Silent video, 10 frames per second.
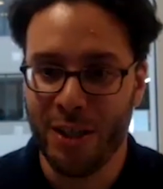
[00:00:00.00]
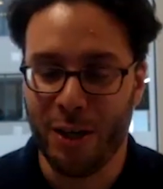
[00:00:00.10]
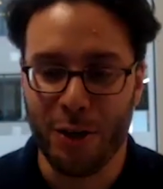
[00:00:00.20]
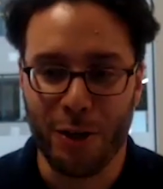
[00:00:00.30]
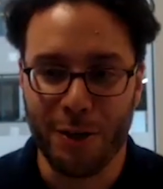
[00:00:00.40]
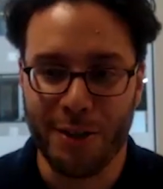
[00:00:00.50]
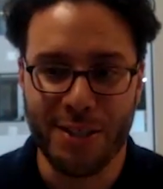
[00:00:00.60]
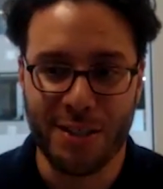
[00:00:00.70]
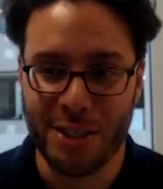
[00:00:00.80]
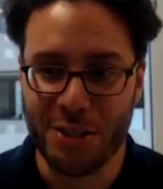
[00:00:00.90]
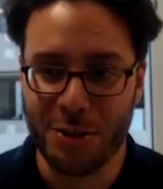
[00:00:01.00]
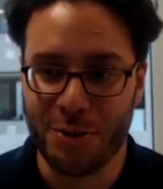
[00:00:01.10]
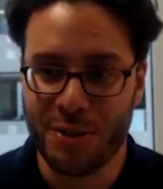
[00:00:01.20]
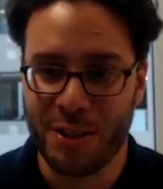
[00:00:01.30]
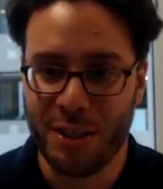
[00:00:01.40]
on all of these
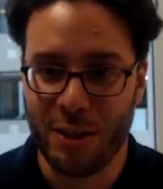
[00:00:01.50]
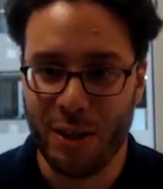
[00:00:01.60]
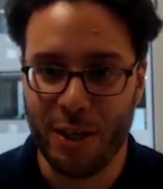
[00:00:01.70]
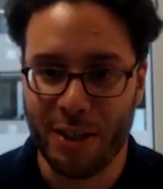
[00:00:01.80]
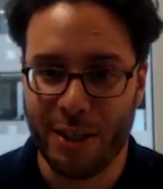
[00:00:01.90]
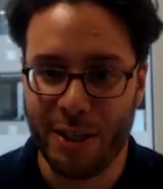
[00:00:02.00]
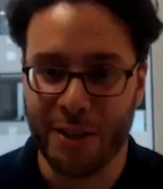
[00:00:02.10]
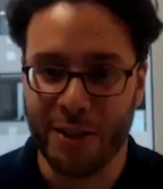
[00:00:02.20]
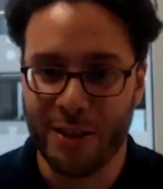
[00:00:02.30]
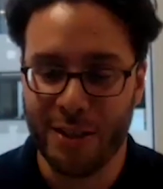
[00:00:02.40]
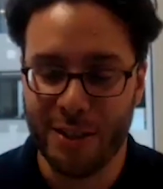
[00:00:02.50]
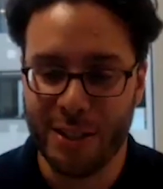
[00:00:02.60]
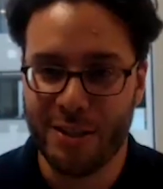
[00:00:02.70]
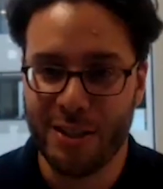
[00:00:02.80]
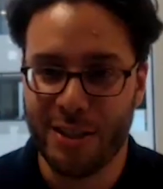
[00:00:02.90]
issues here in
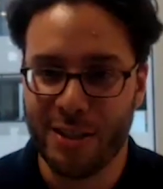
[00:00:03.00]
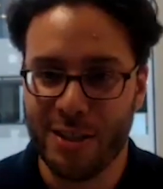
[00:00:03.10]
DC.